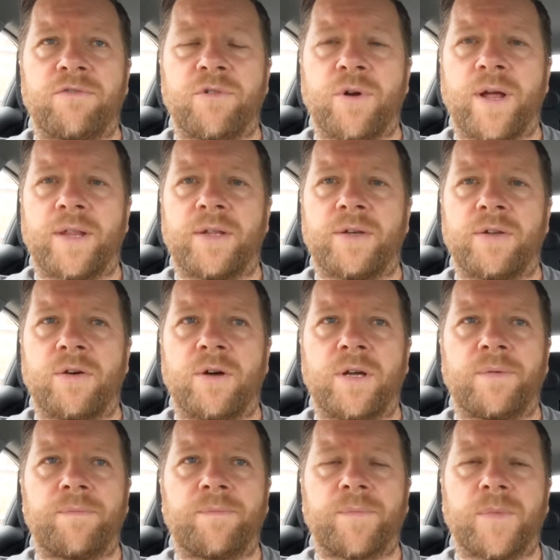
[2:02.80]
throughout the night
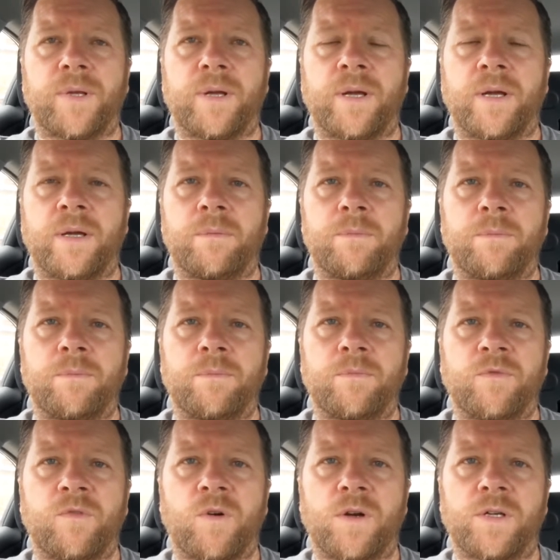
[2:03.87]
um,
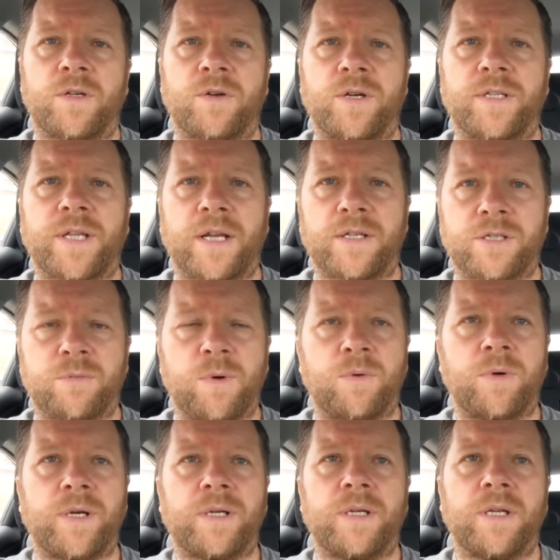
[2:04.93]
finally got it done this
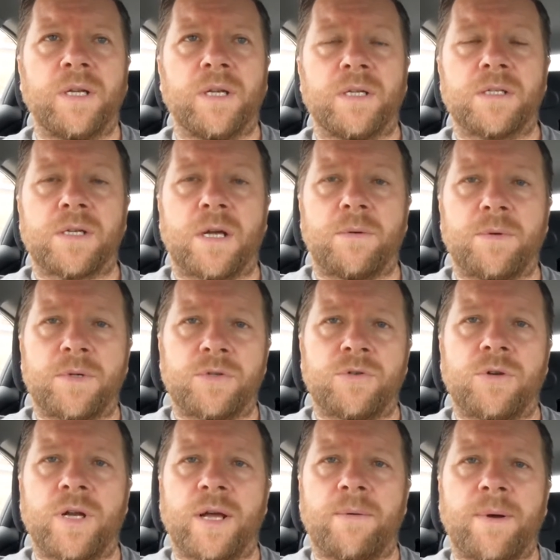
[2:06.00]
morning. So I hope you
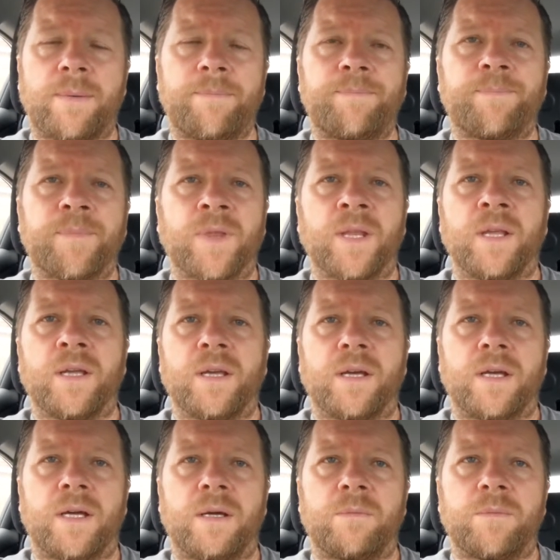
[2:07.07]
enjoy that one.
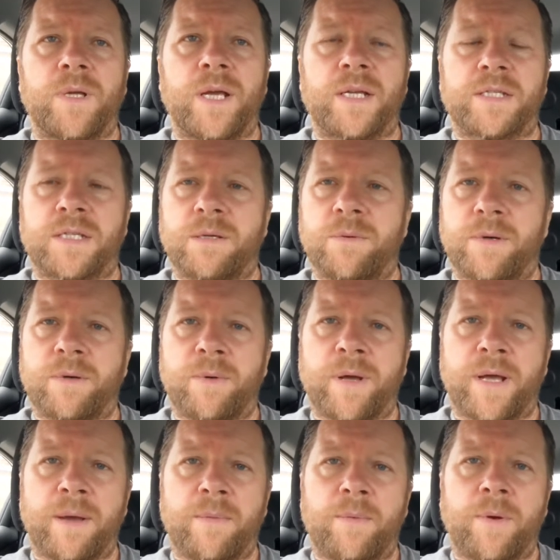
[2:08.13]
Um, yeah, see when we
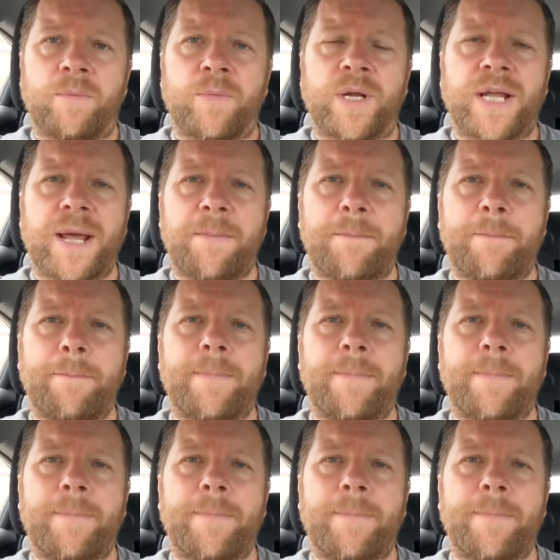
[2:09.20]
get when we get